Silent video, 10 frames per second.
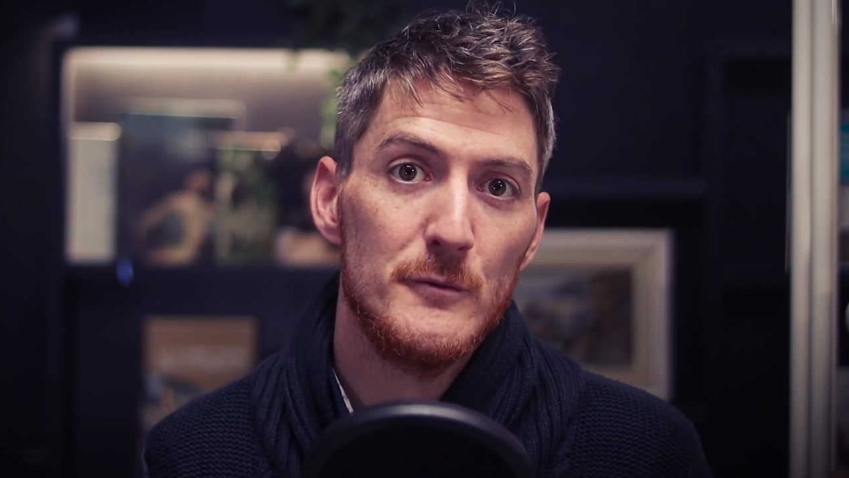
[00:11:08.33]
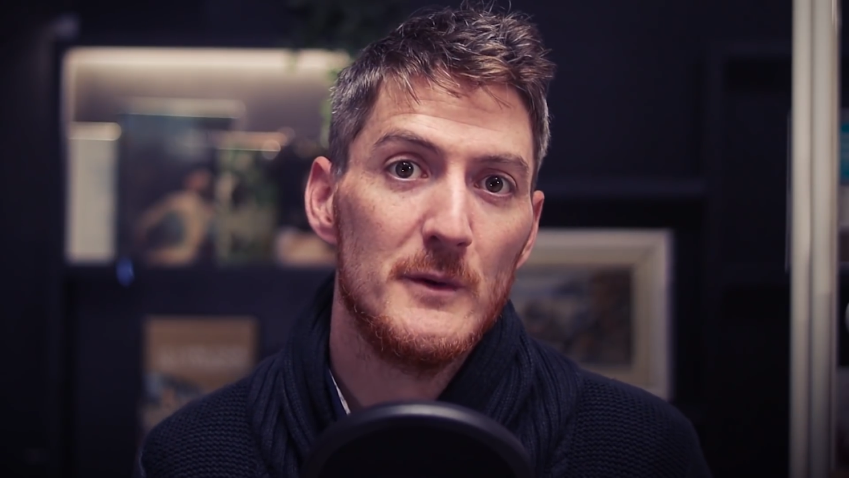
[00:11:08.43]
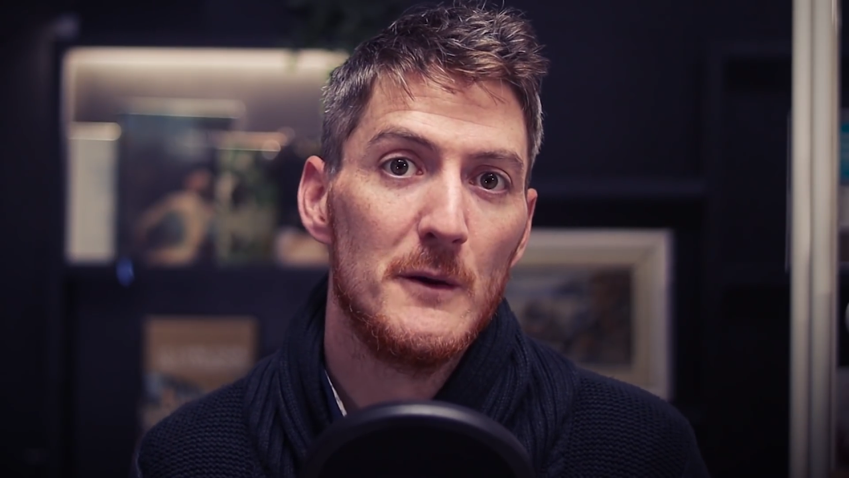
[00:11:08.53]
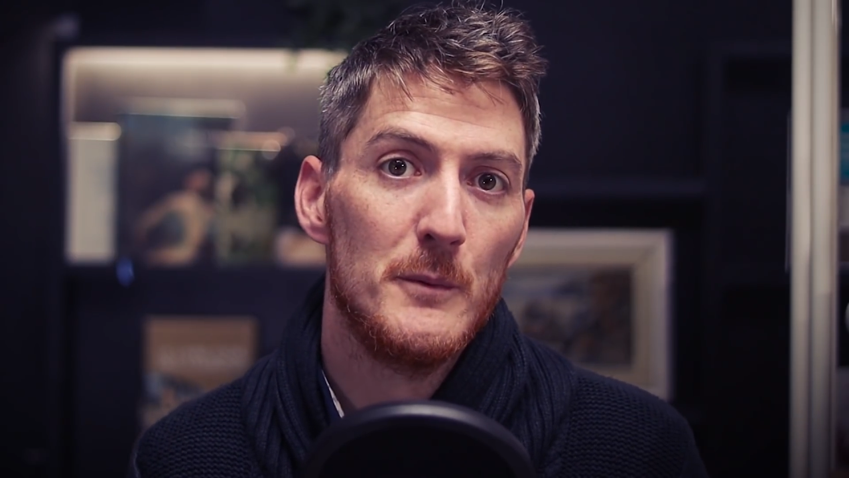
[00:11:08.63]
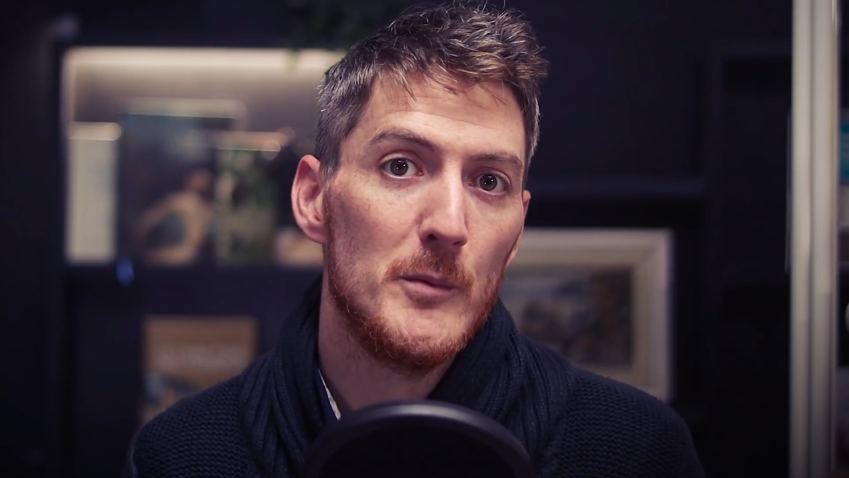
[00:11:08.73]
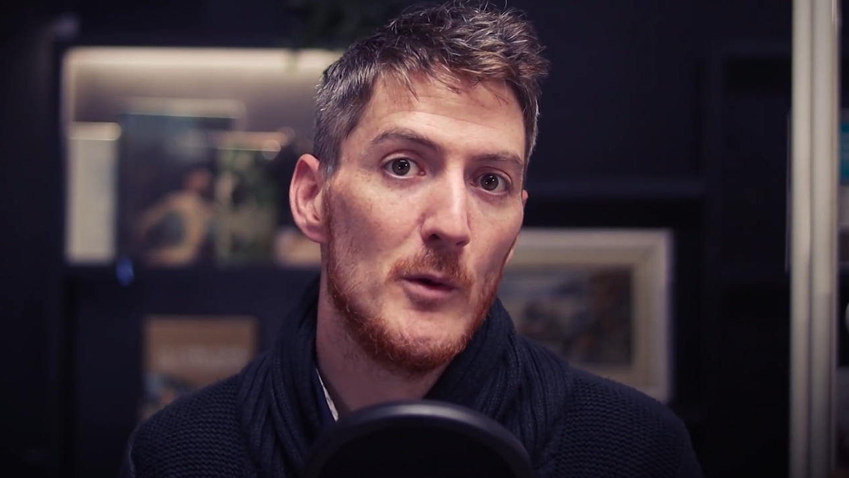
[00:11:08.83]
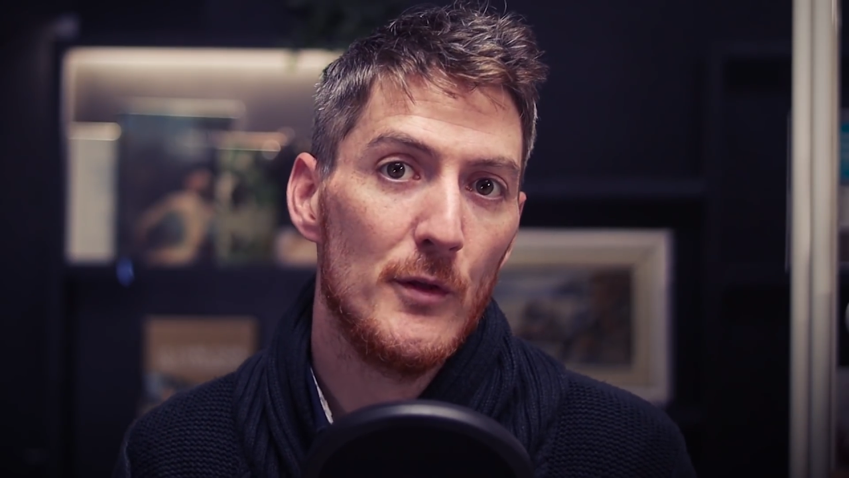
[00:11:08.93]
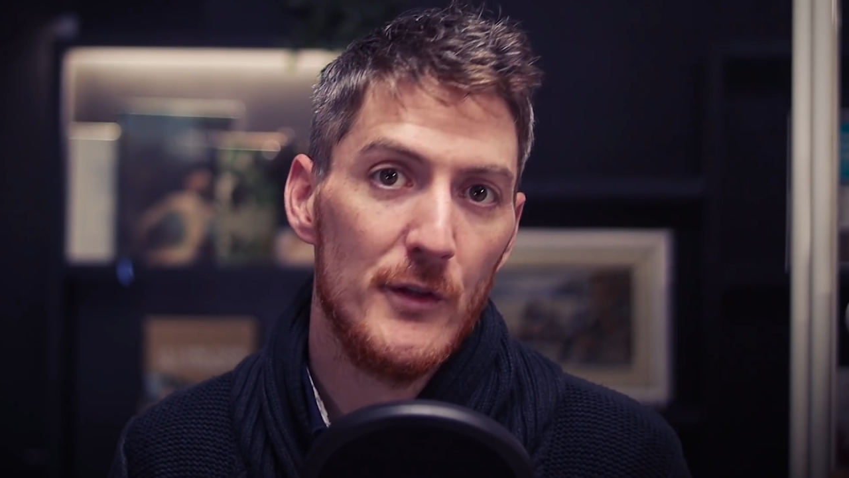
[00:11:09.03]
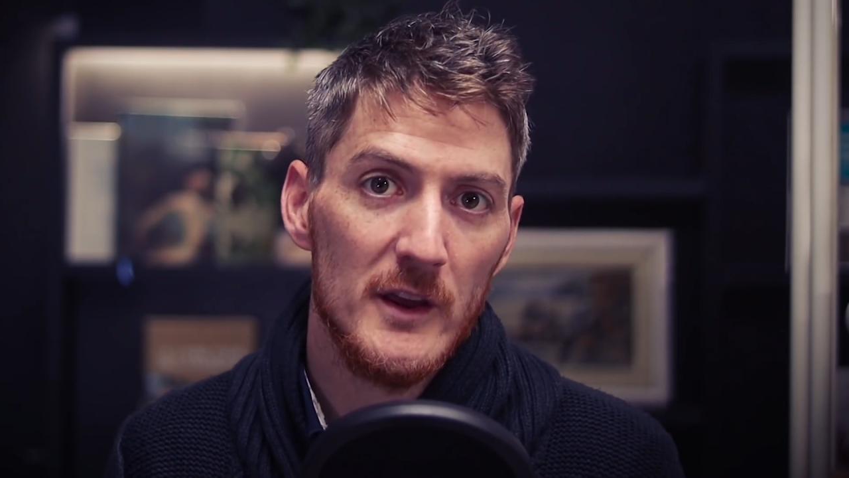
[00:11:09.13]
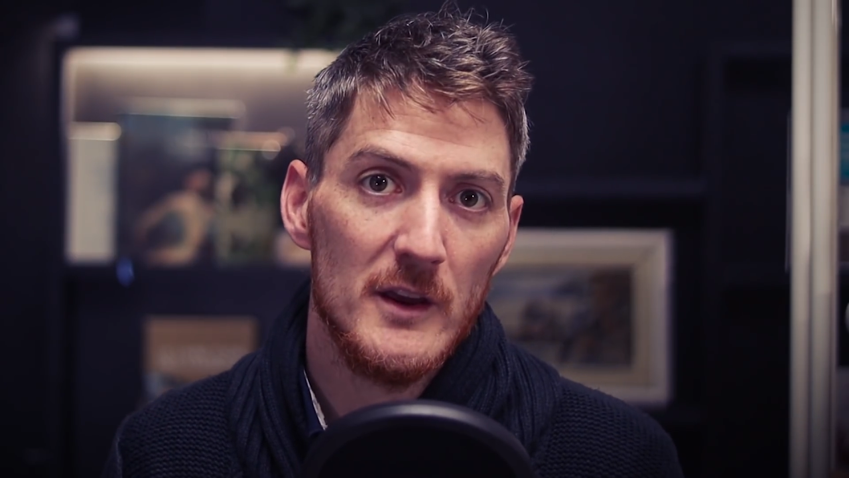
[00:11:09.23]
to make people
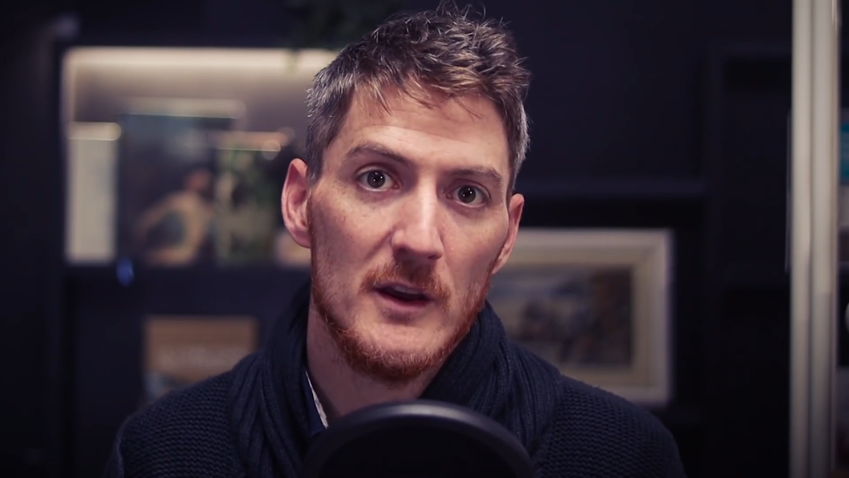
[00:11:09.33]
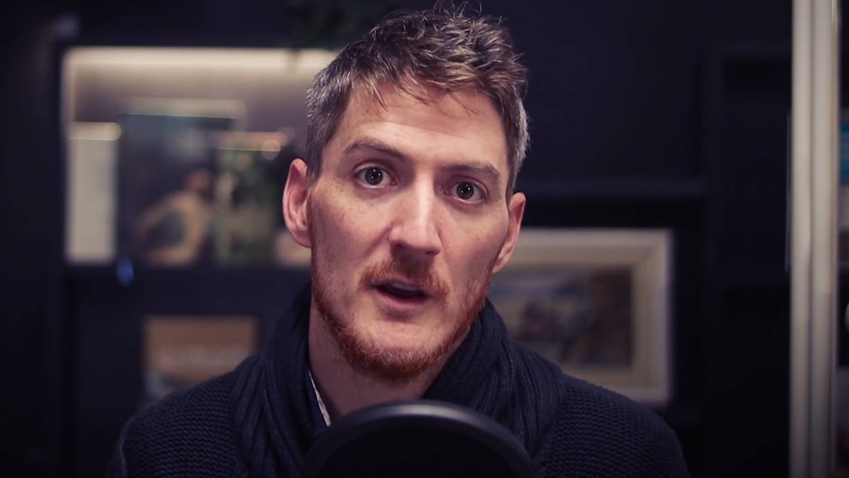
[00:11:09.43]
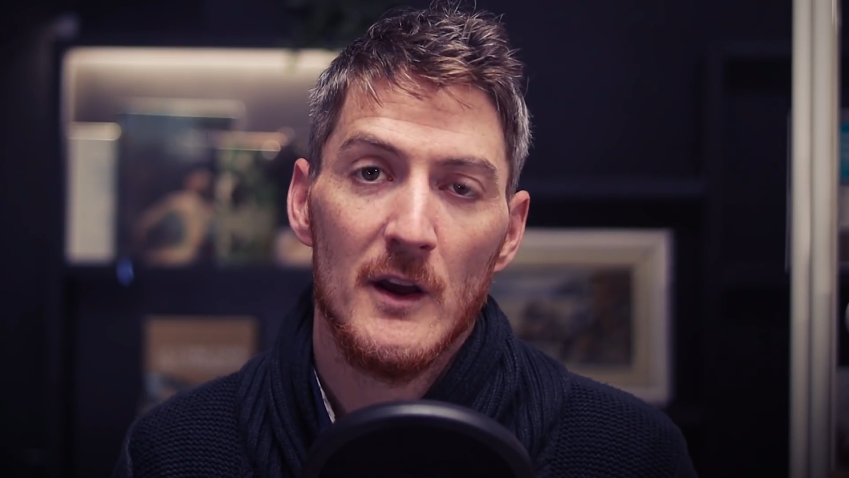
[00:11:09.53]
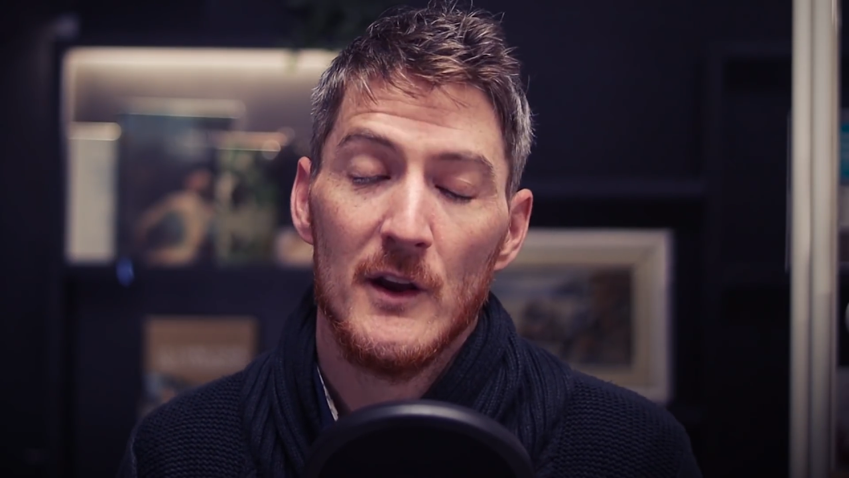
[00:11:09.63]
think,